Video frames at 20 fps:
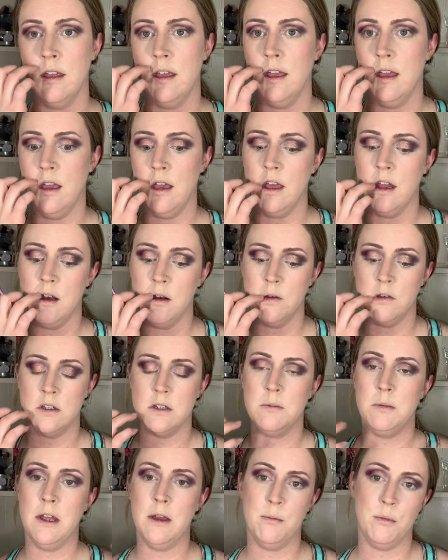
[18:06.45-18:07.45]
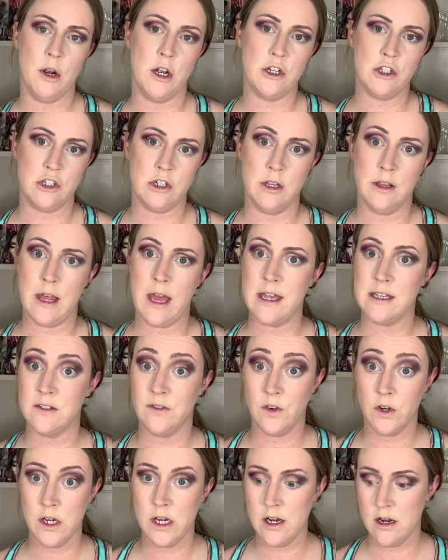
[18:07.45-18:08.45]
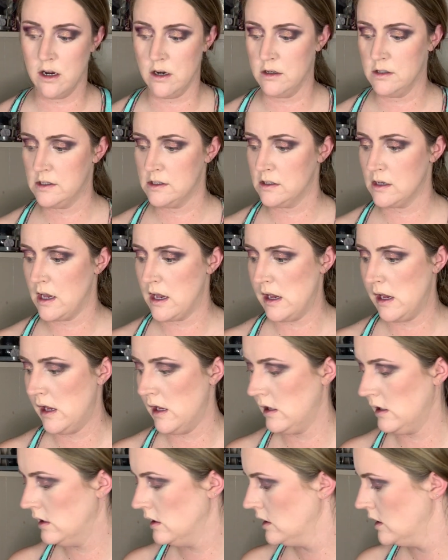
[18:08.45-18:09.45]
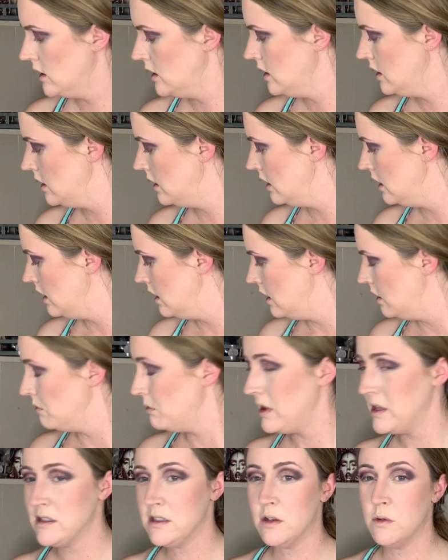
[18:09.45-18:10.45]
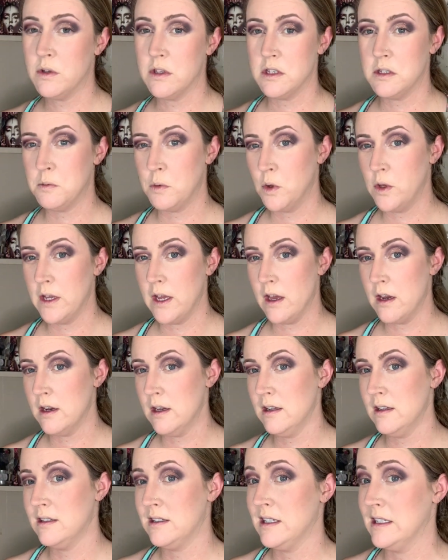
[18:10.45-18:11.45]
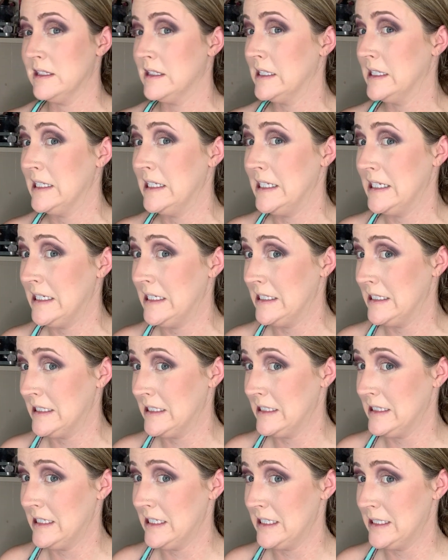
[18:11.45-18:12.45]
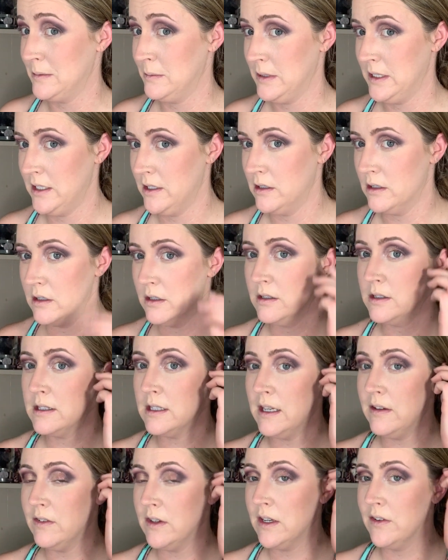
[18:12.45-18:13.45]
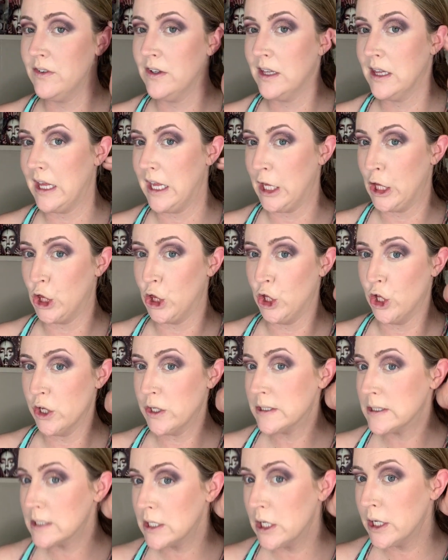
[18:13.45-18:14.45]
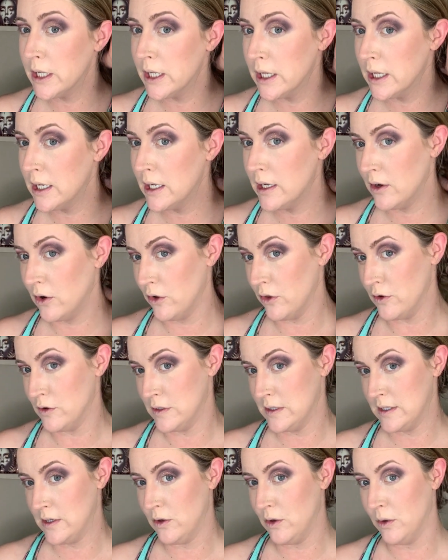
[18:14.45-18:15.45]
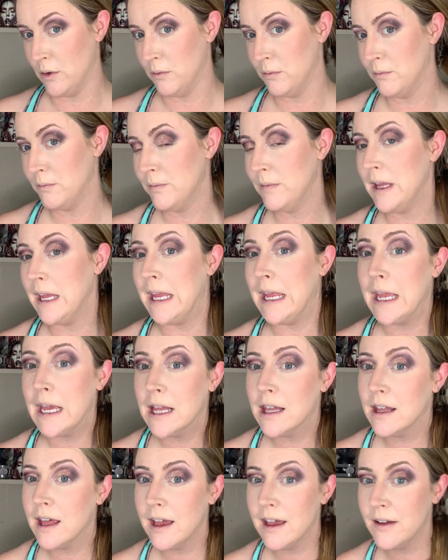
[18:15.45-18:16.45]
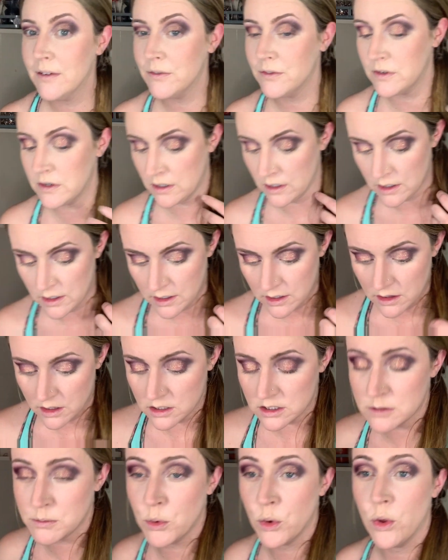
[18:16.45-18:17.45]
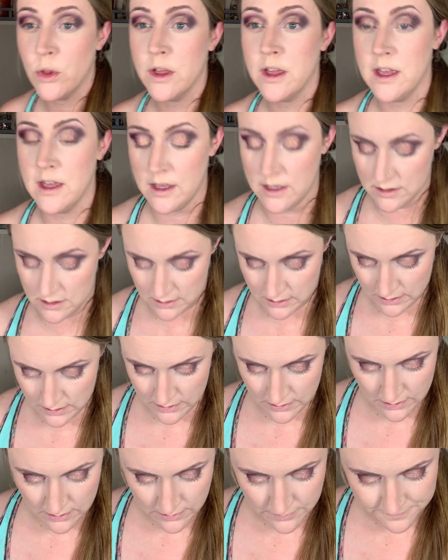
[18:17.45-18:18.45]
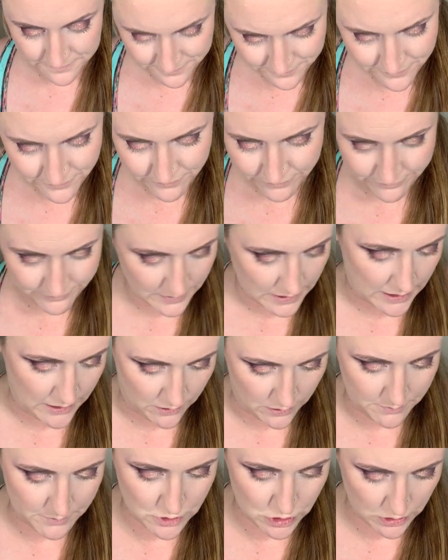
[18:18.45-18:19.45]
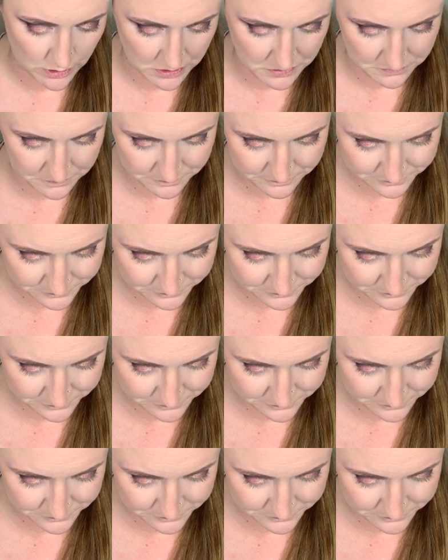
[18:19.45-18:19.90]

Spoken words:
And to me, a brush should last for years. A pencil with a spoolie on it does not last me years. Even if it like looks good or there's still ink left, the spoolie is, here, let me show you.